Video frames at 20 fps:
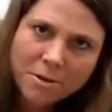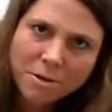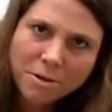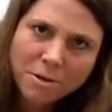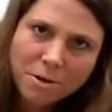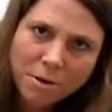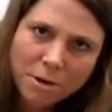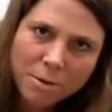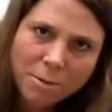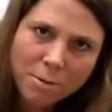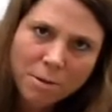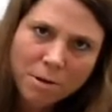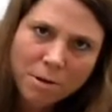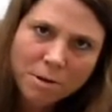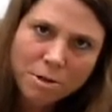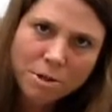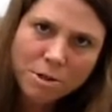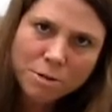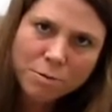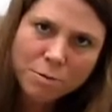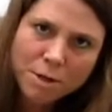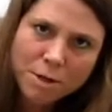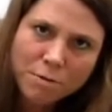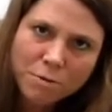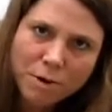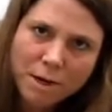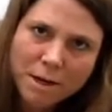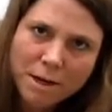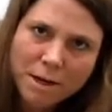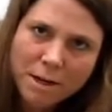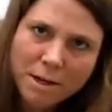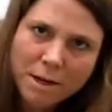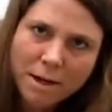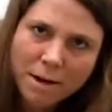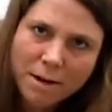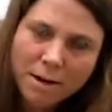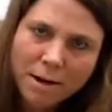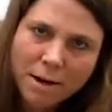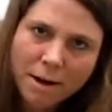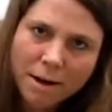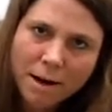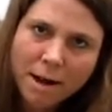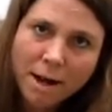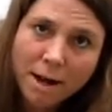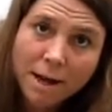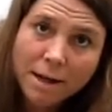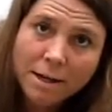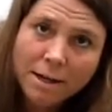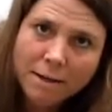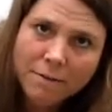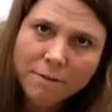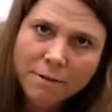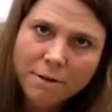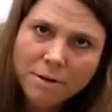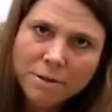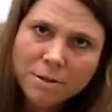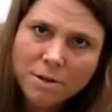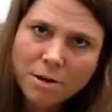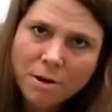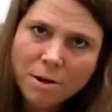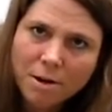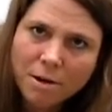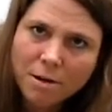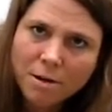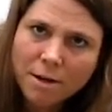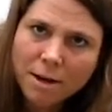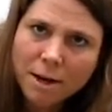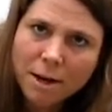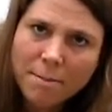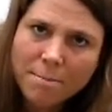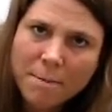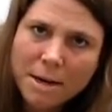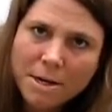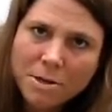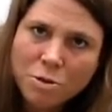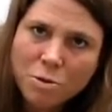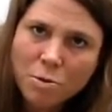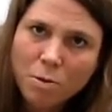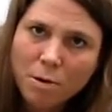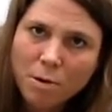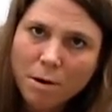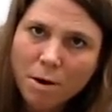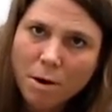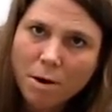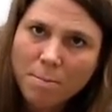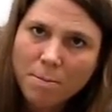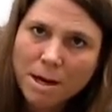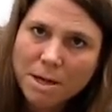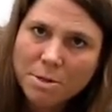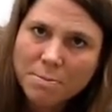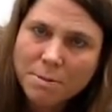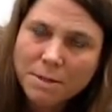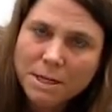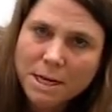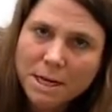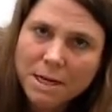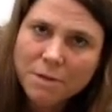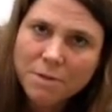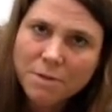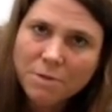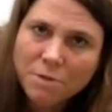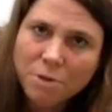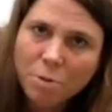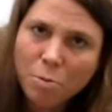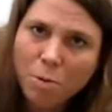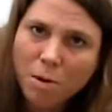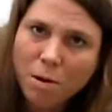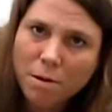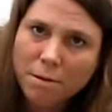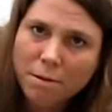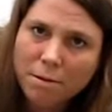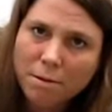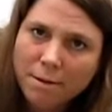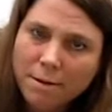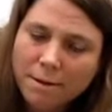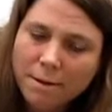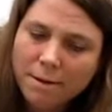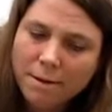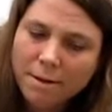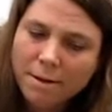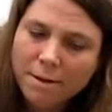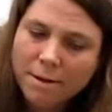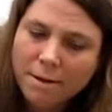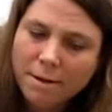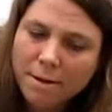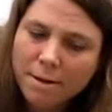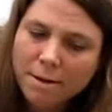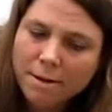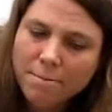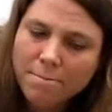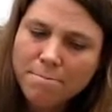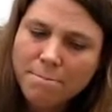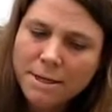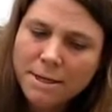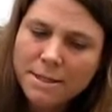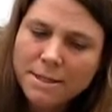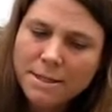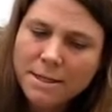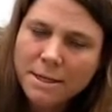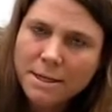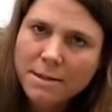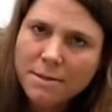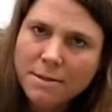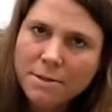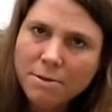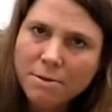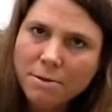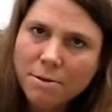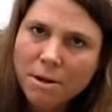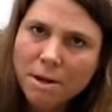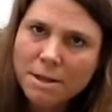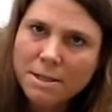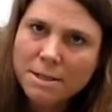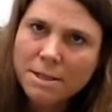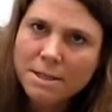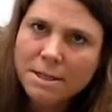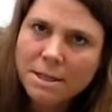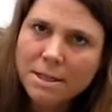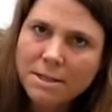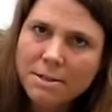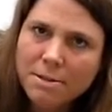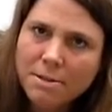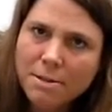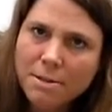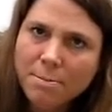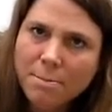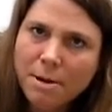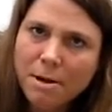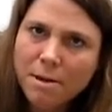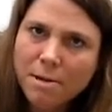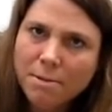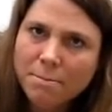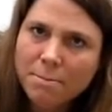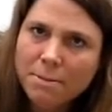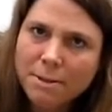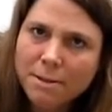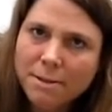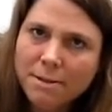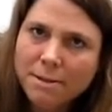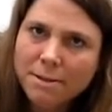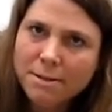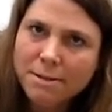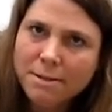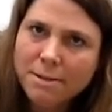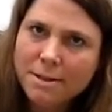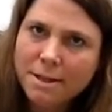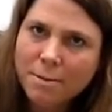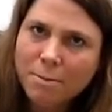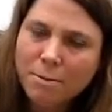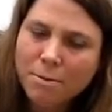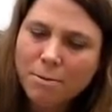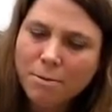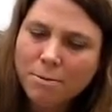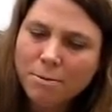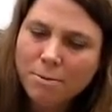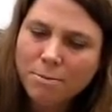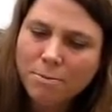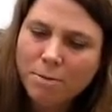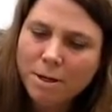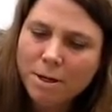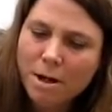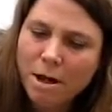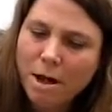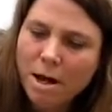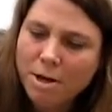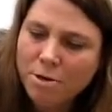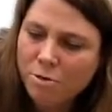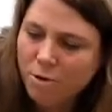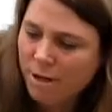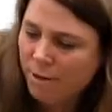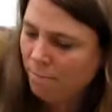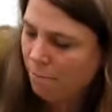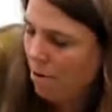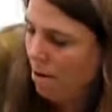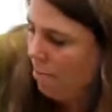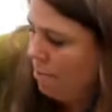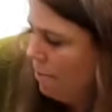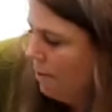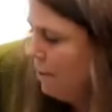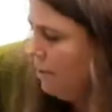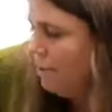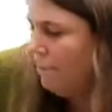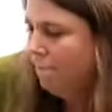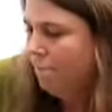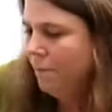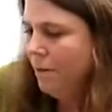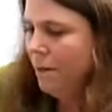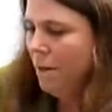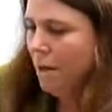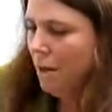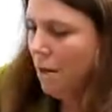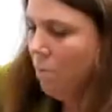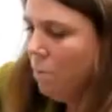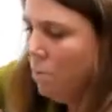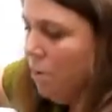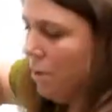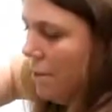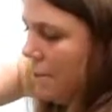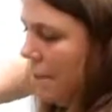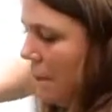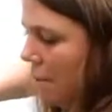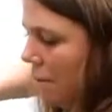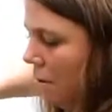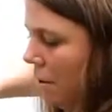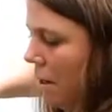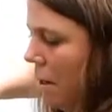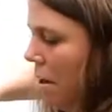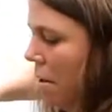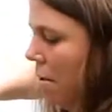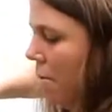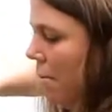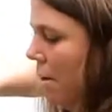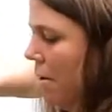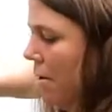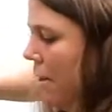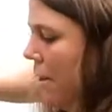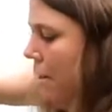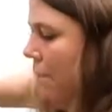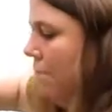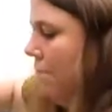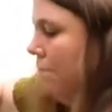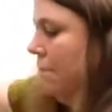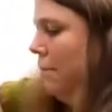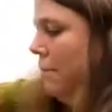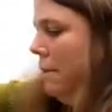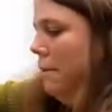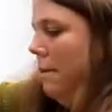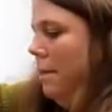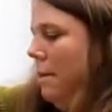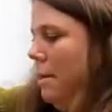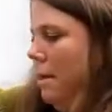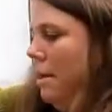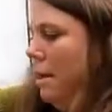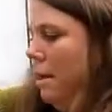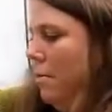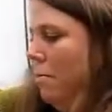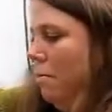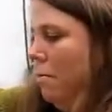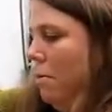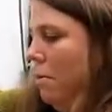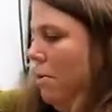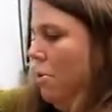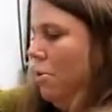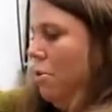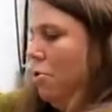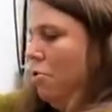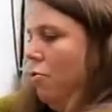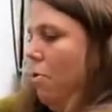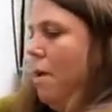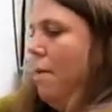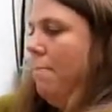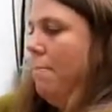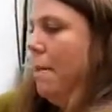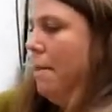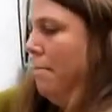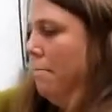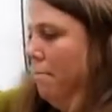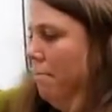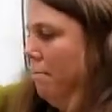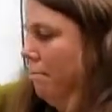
are dirty, we're going to just reach right in there and give it a stir. And make sure our mashed potatoes are well mixed in so they're not sticking to the bottom because they won't hydrate properly. We're going to take our calamari and we're going to just drop them.